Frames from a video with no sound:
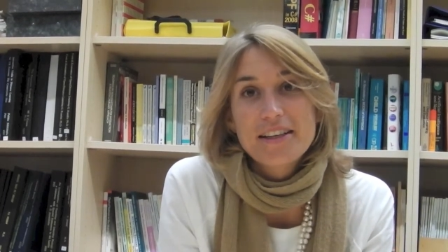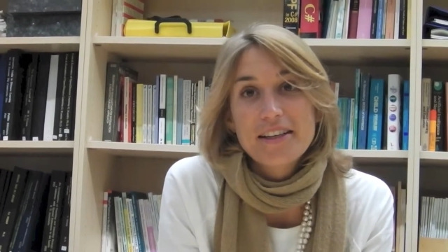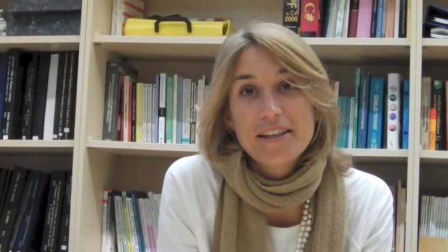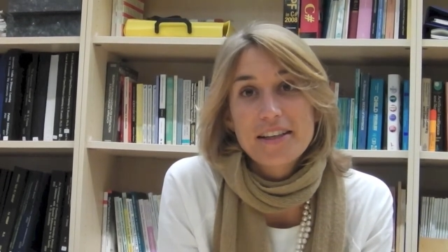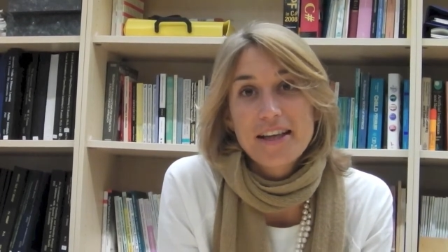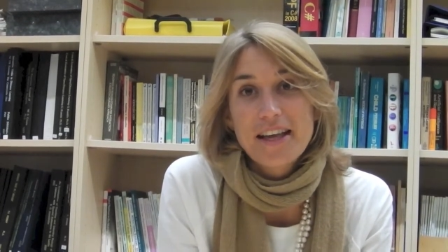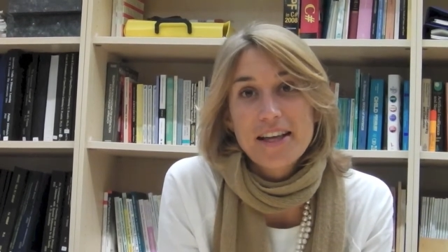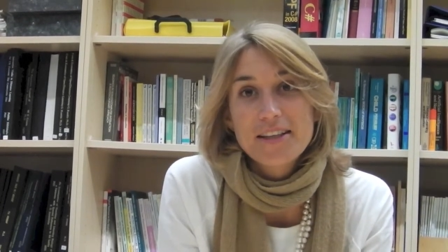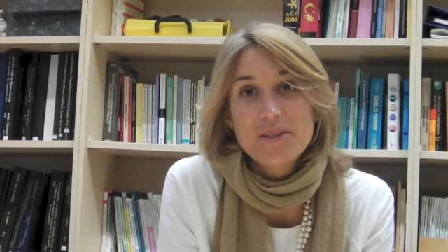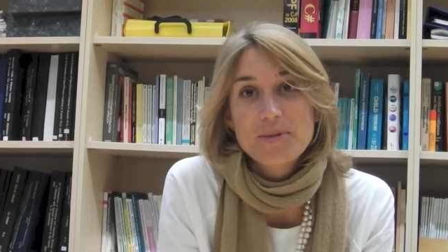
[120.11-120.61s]
in
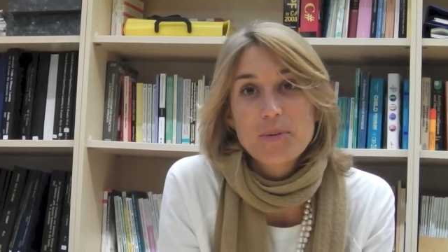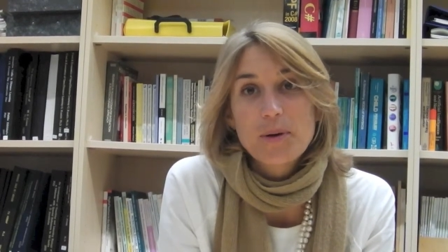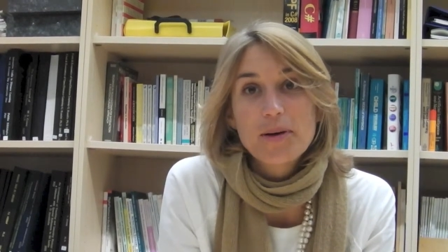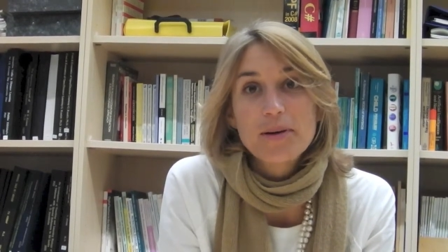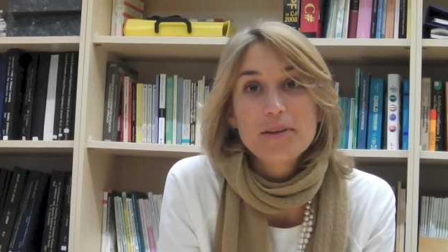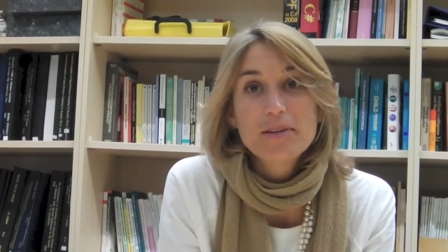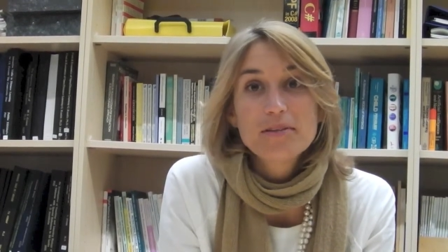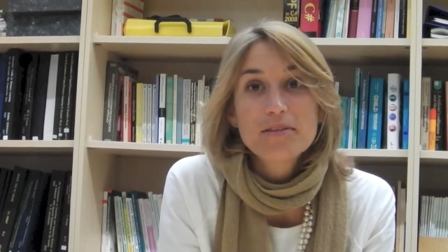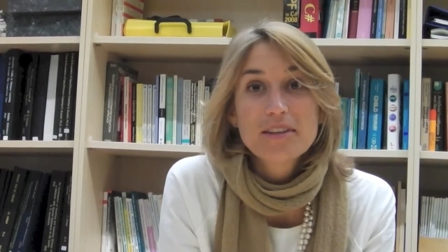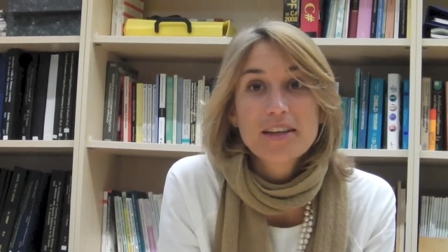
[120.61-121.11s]
K
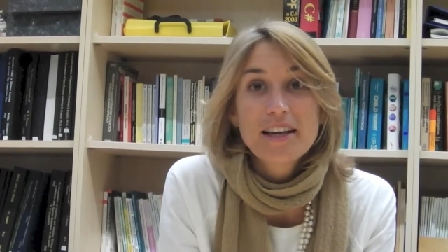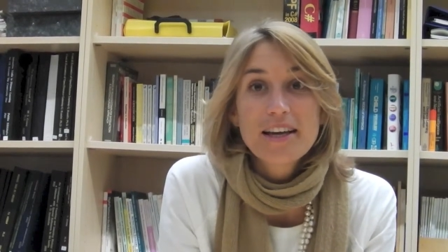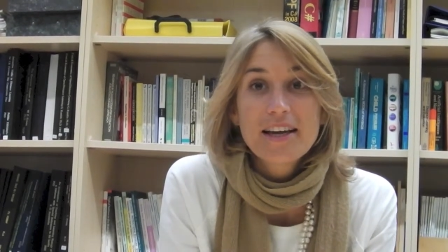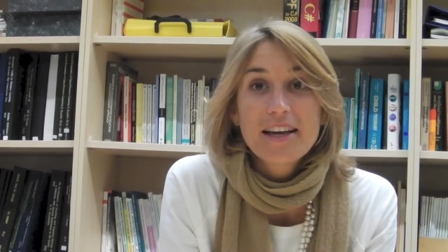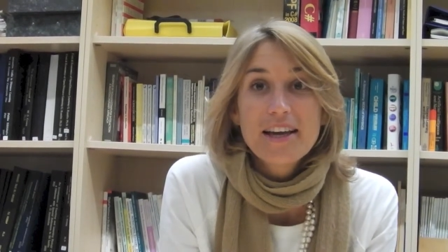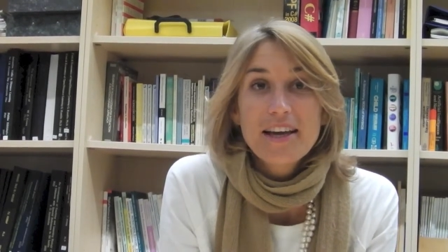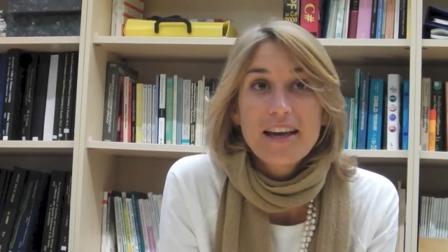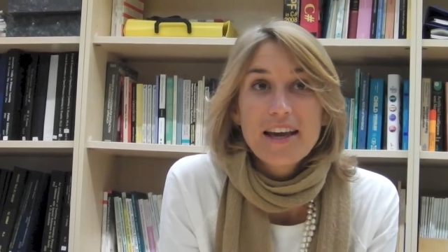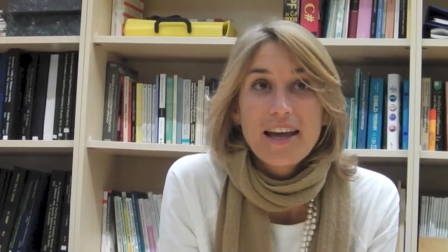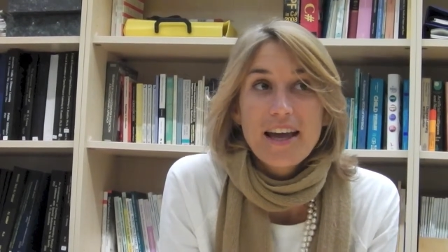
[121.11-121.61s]
12.
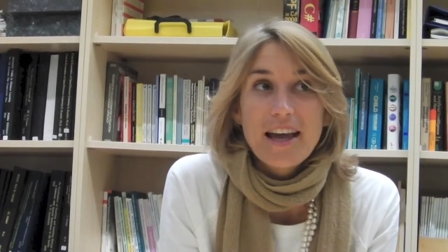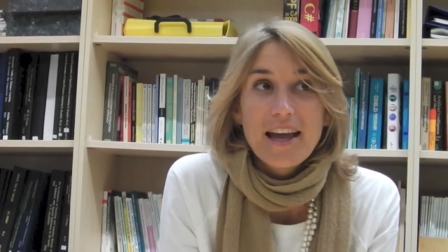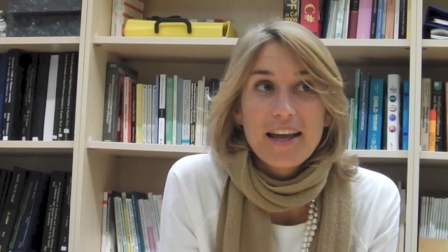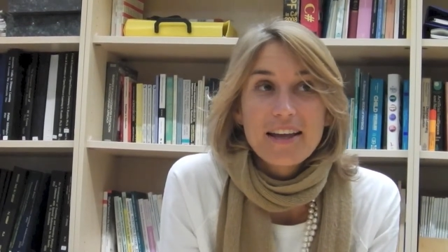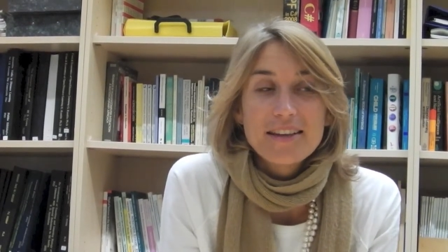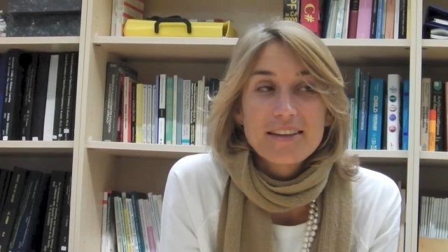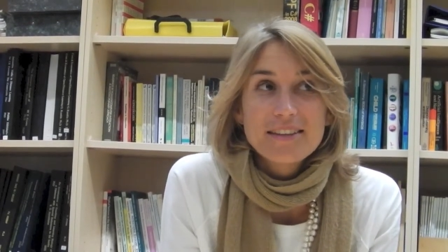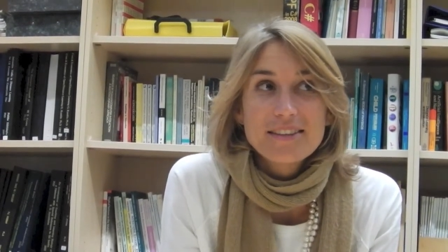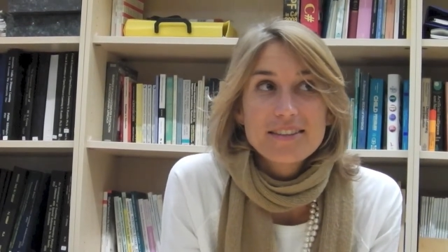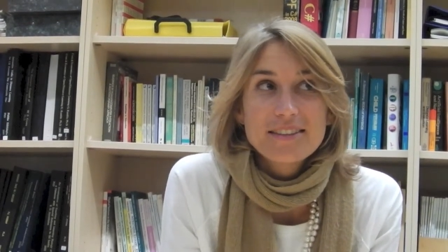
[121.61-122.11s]

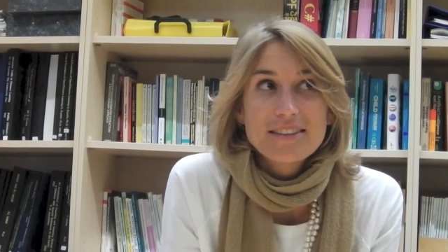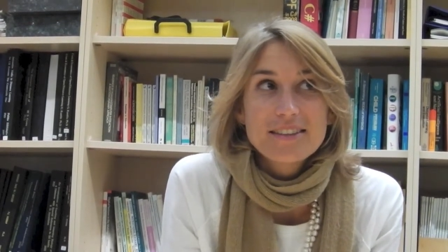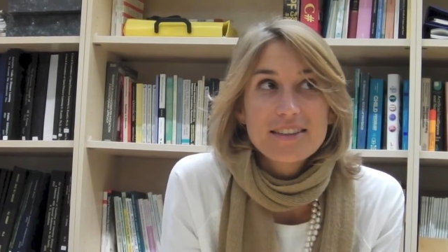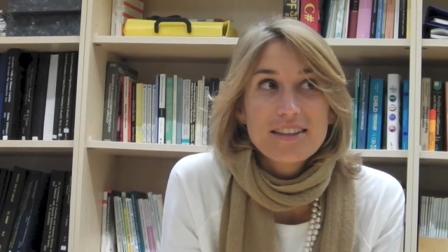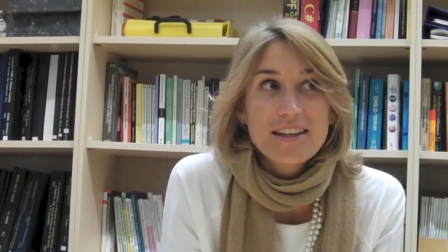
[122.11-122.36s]
And